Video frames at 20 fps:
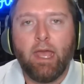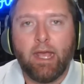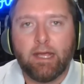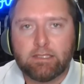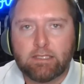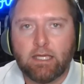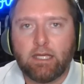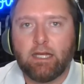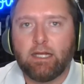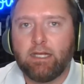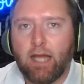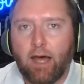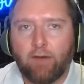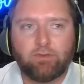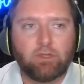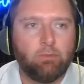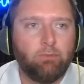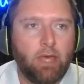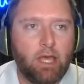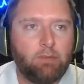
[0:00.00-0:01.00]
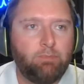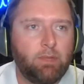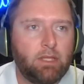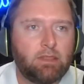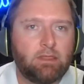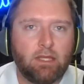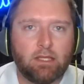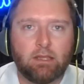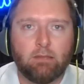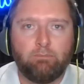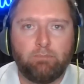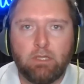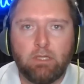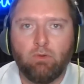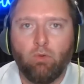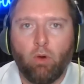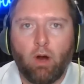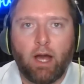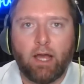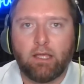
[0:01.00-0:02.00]
Is it enough to make me think that
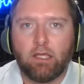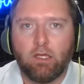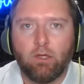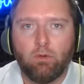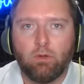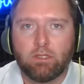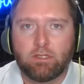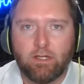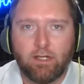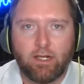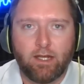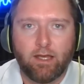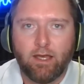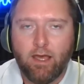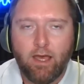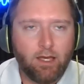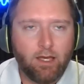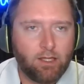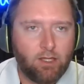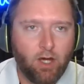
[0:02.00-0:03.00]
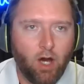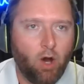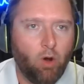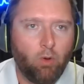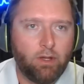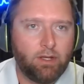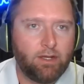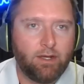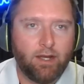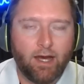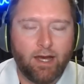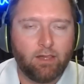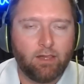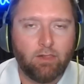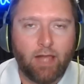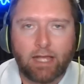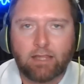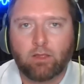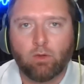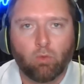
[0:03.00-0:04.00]
BYU is going to go and
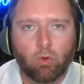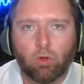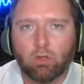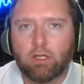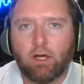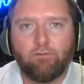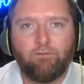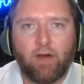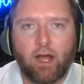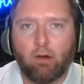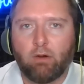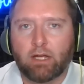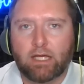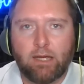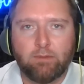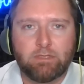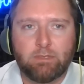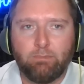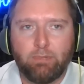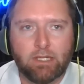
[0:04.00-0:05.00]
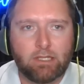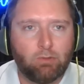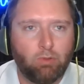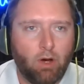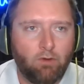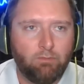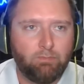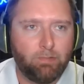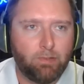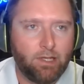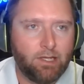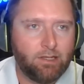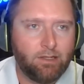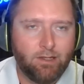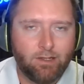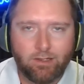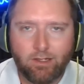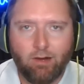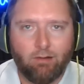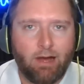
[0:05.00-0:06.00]
light the world on fire when it comes to Big 12 play?
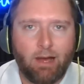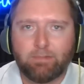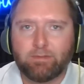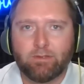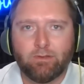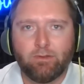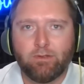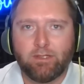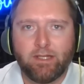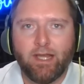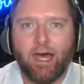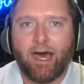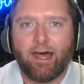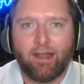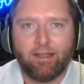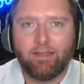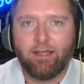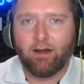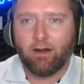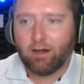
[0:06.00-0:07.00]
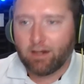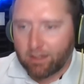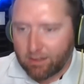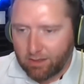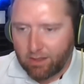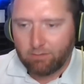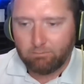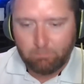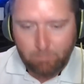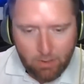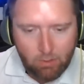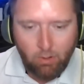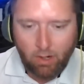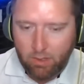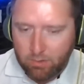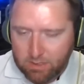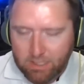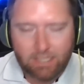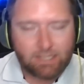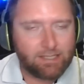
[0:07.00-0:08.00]
No, absolutely not. BYU
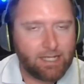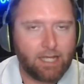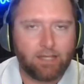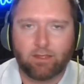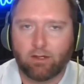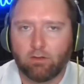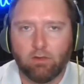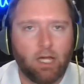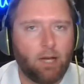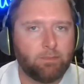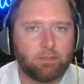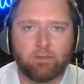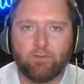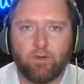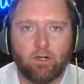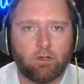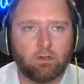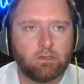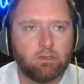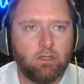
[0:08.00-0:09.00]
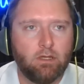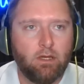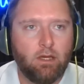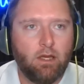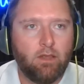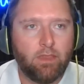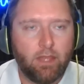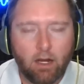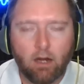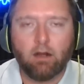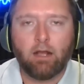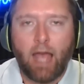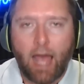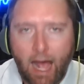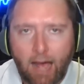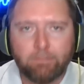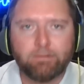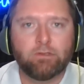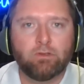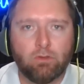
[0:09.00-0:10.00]
is going to take their lumps, folks. They're
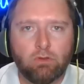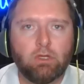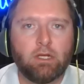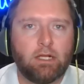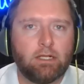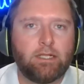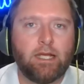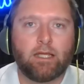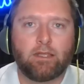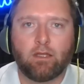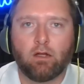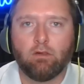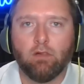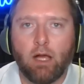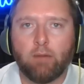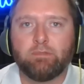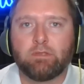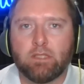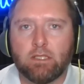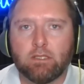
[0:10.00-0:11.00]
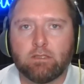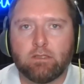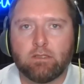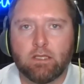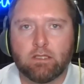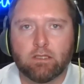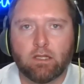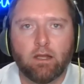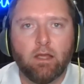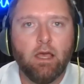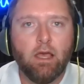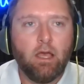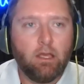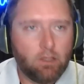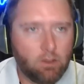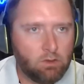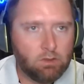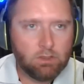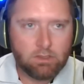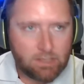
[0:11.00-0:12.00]
absolutely going to take their lumps this season.
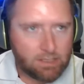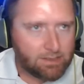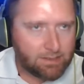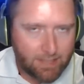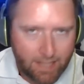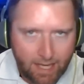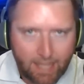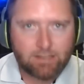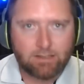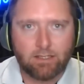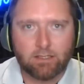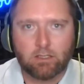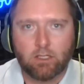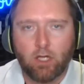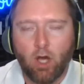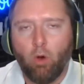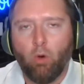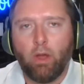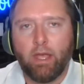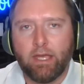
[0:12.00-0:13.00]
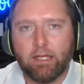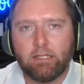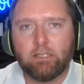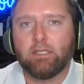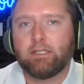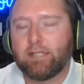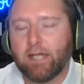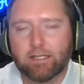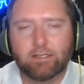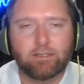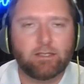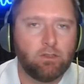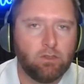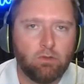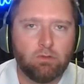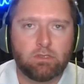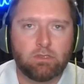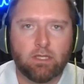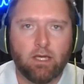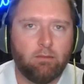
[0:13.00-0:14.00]
You just see Texas go into
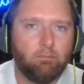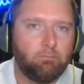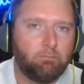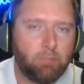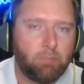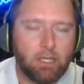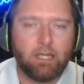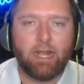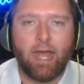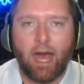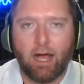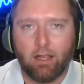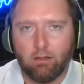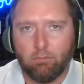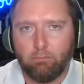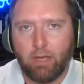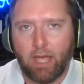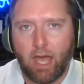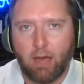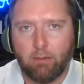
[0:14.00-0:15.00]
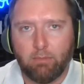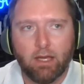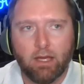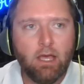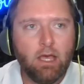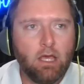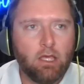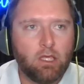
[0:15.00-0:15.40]
Tuscaloosa and beat Alabama.